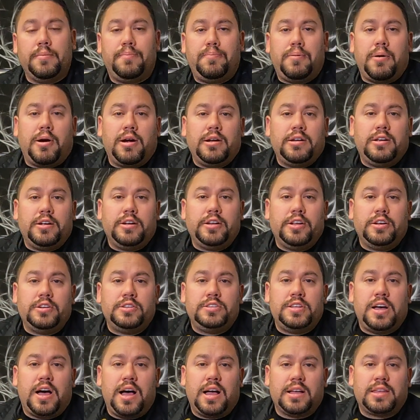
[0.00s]
The partner you're
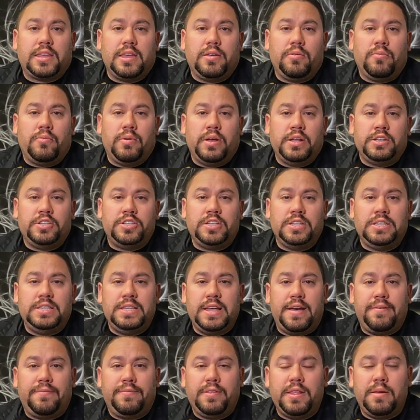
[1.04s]
talking with should
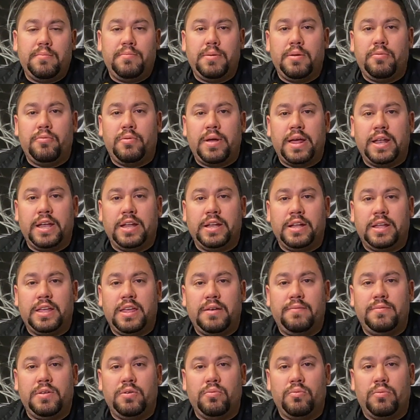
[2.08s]
definitely be ready to
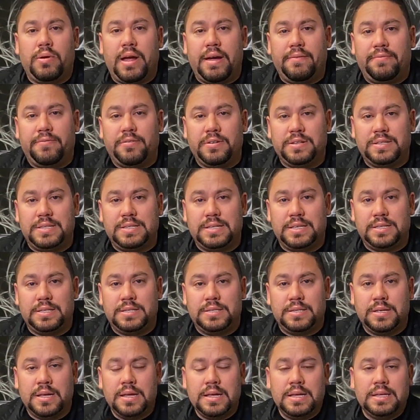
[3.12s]
give you
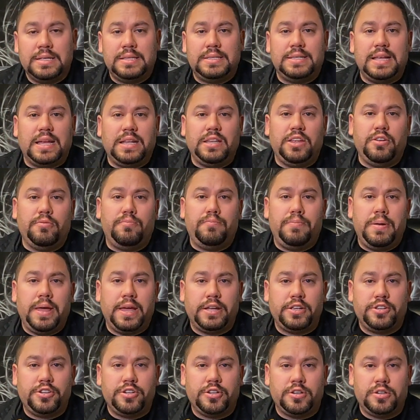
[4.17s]
references, send you
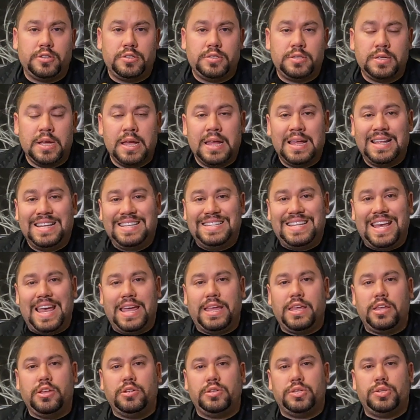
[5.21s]
pictures,
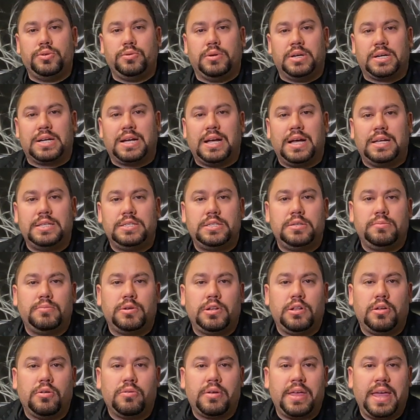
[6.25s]
take you to a
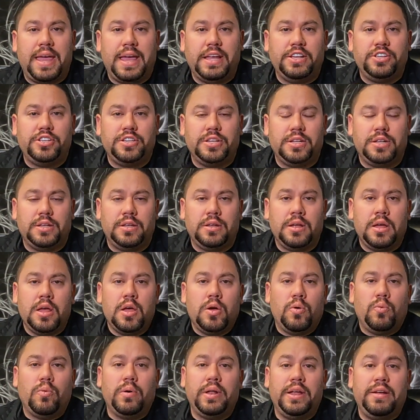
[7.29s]
customer location,
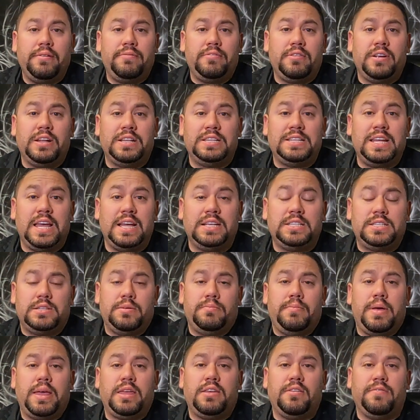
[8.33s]
whatever it takes
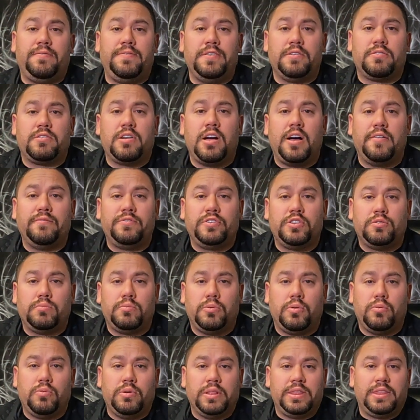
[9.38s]
to make you feel
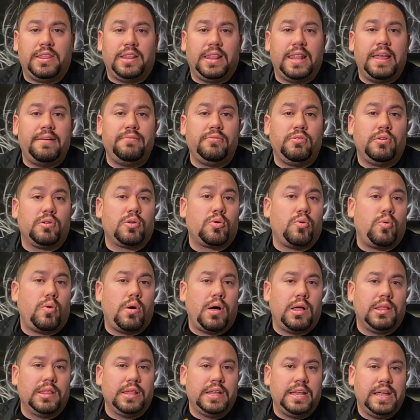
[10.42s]
comfortable with the level of
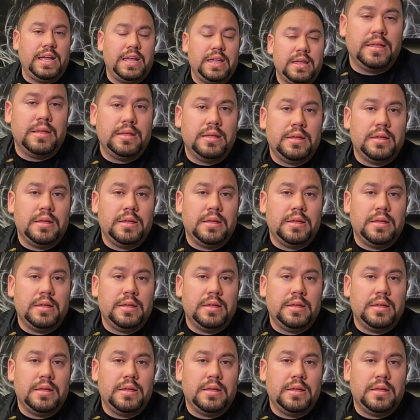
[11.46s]
quality.